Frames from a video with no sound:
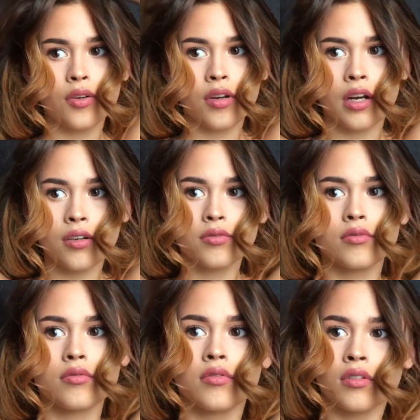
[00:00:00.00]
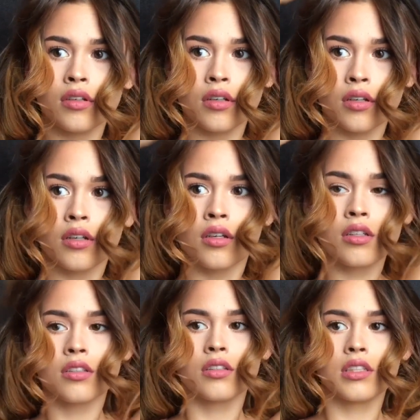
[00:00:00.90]
Crown.
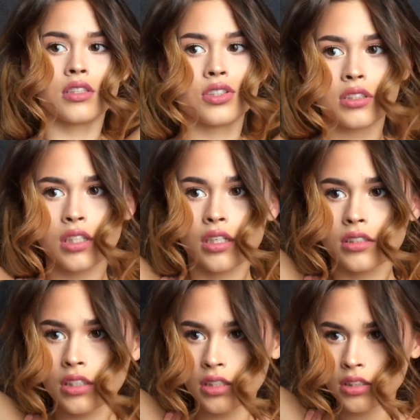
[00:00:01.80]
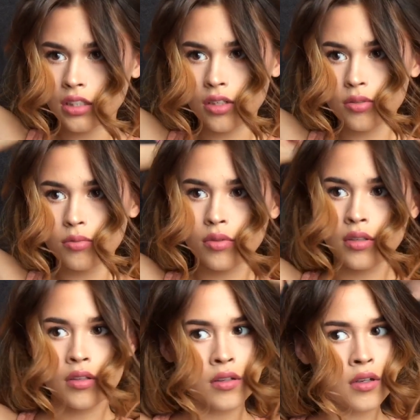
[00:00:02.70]
This is just like a teasing comb,
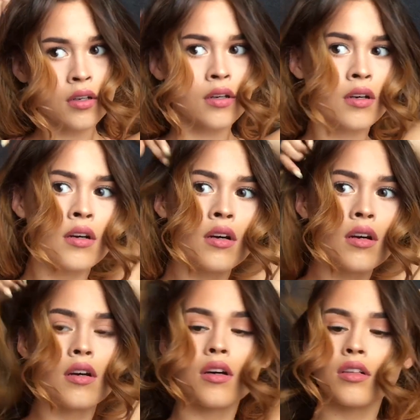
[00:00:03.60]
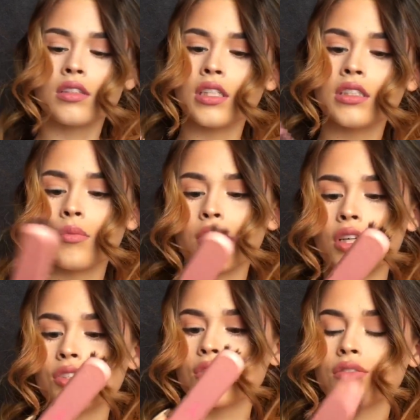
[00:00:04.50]
teasing
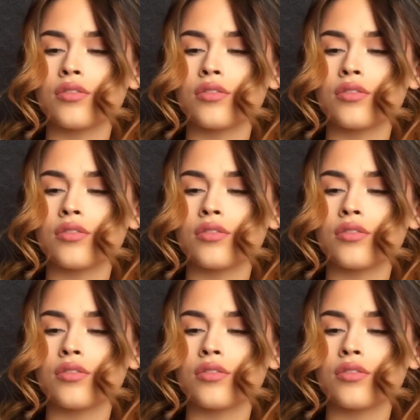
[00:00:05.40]
brush.